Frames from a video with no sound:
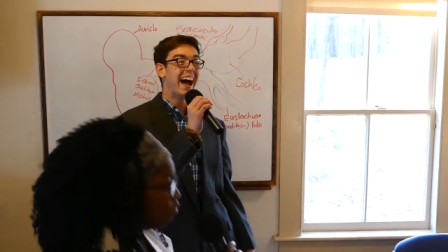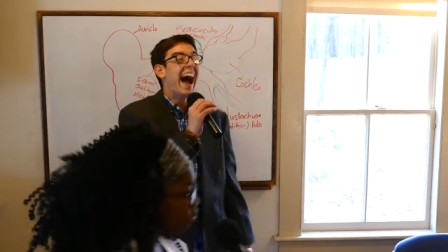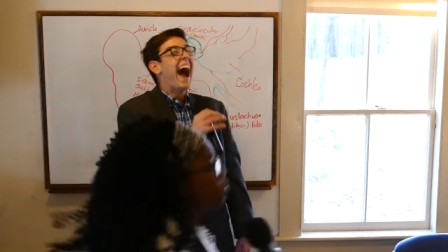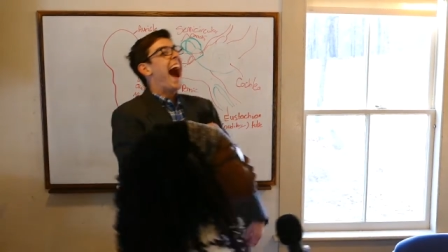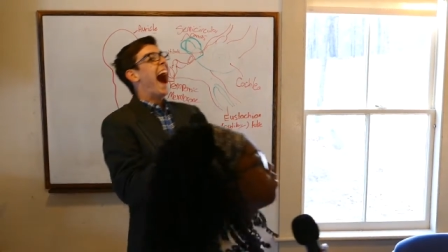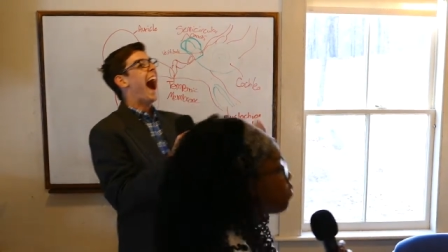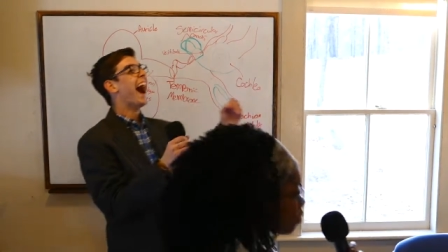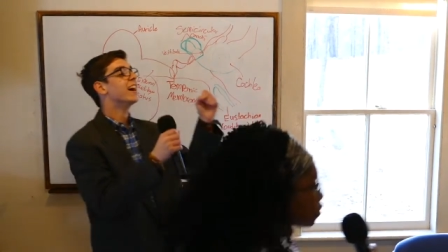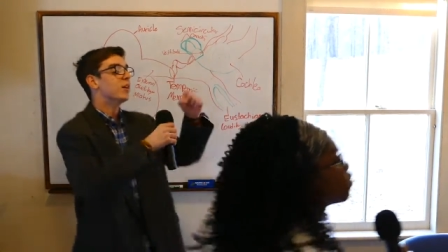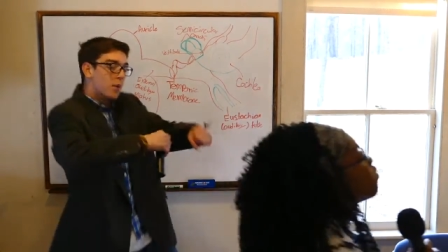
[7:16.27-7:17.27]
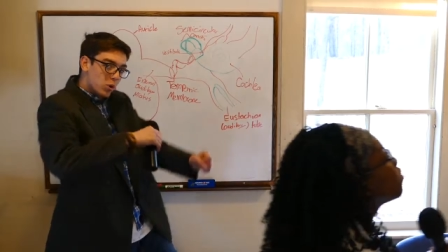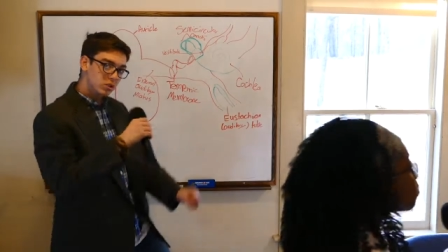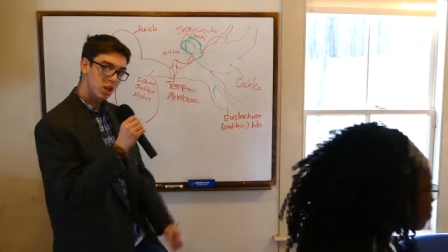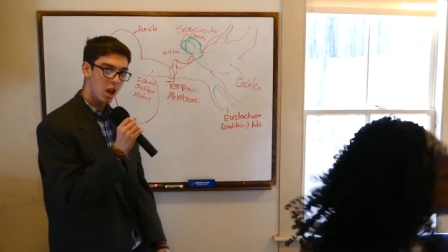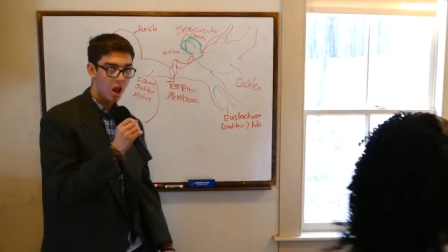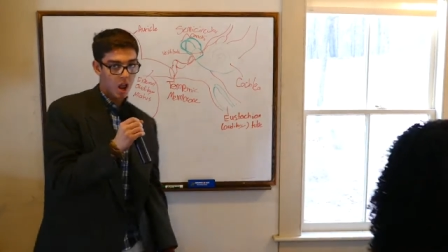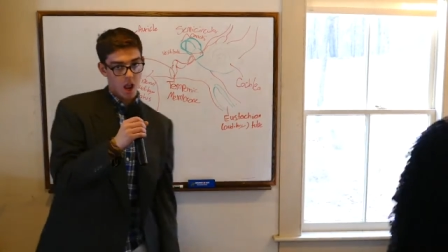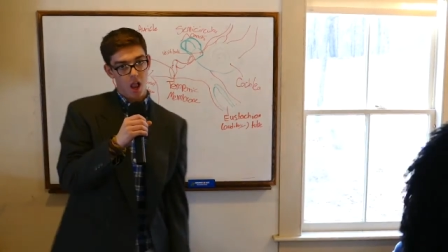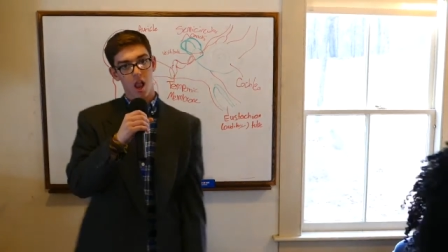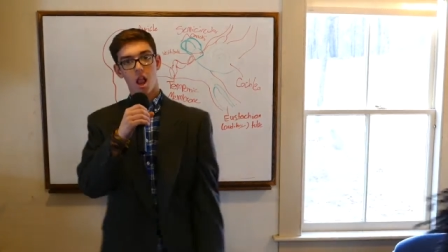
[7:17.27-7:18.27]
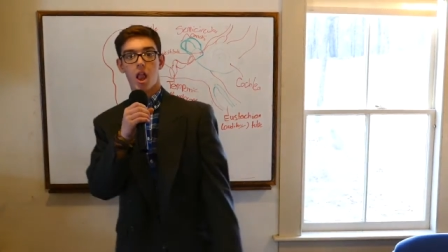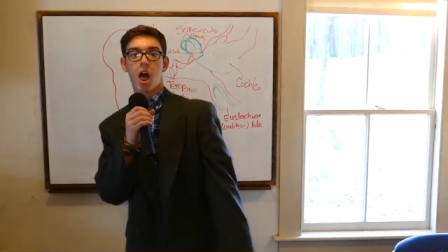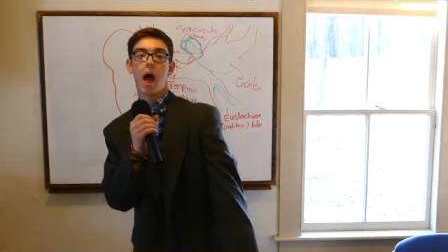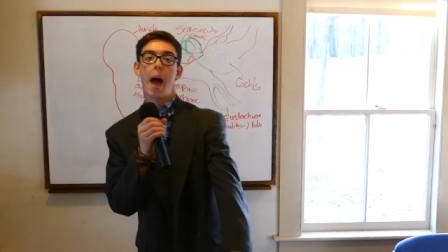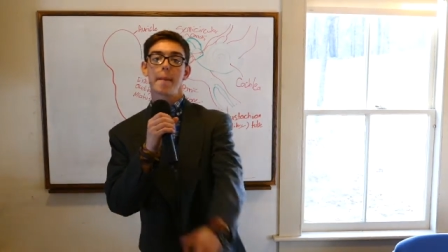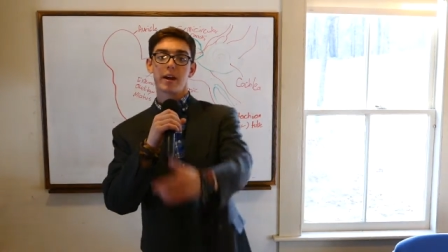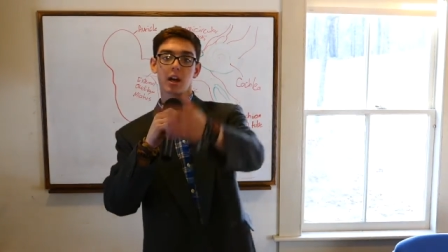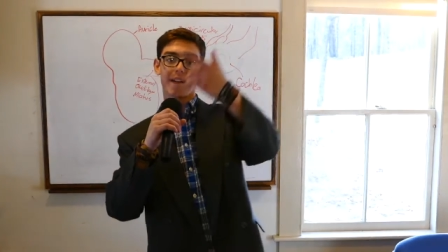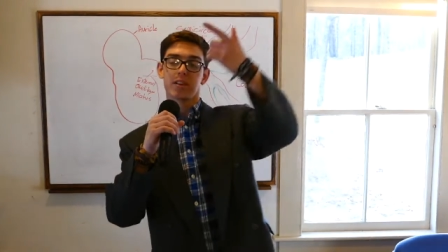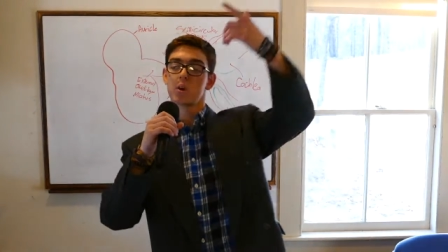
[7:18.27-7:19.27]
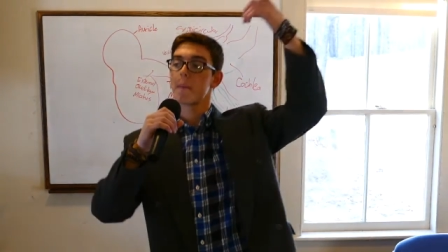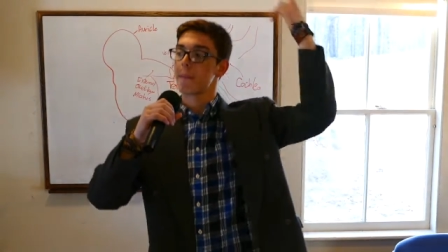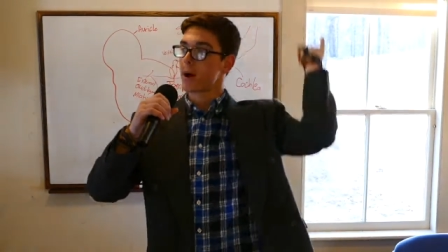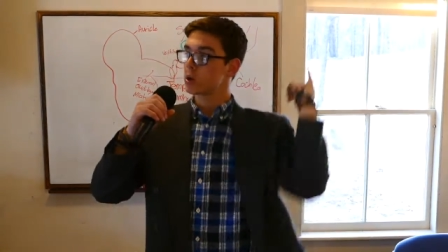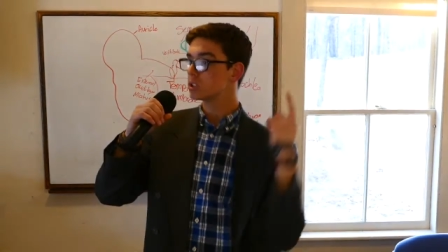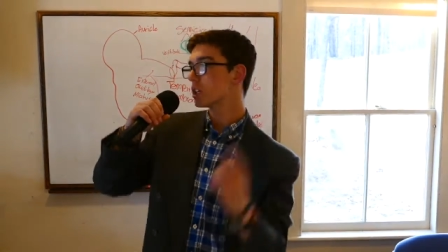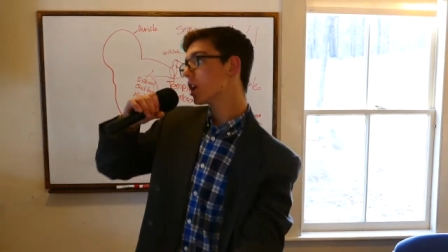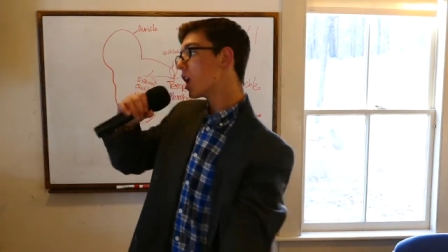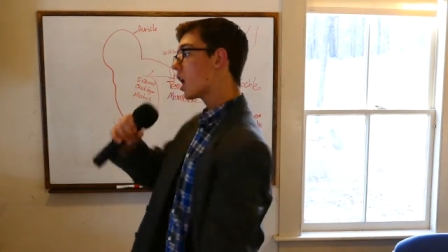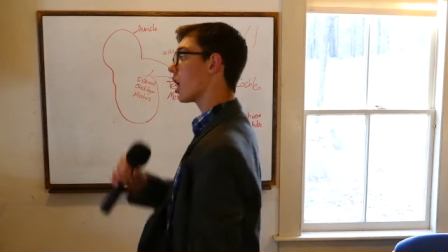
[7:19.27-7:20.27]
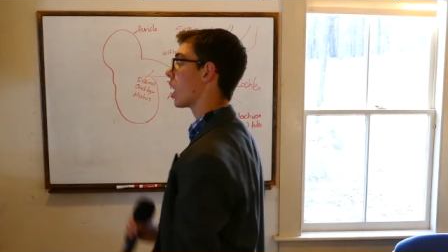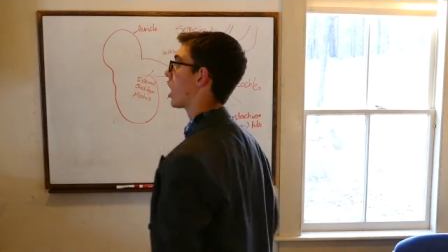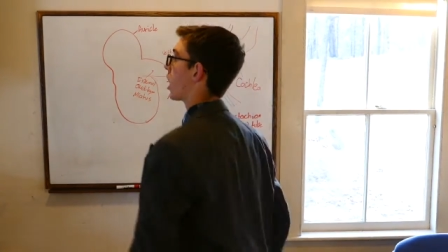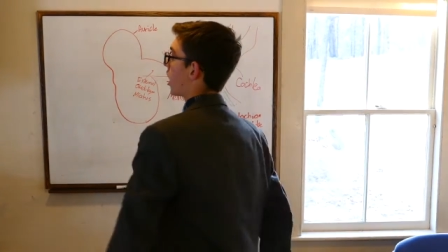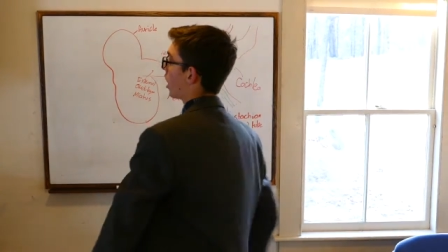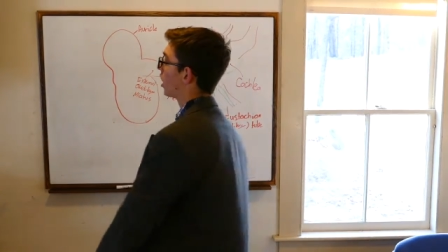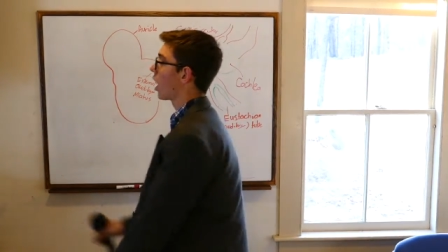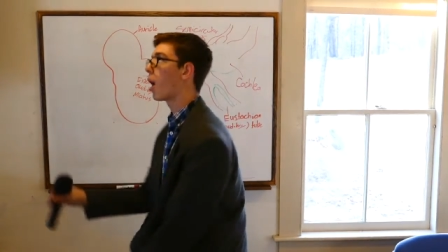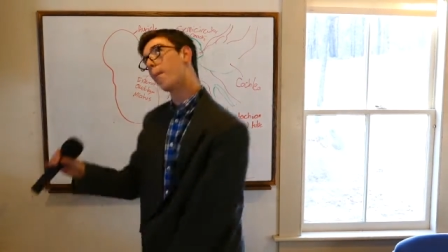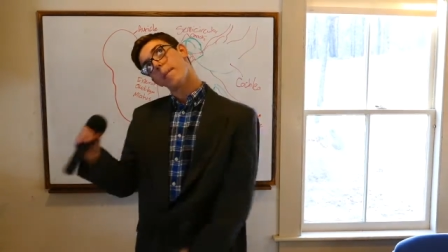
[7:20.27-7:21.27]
Let's put it in motion. I'ma give you a promotion. I'll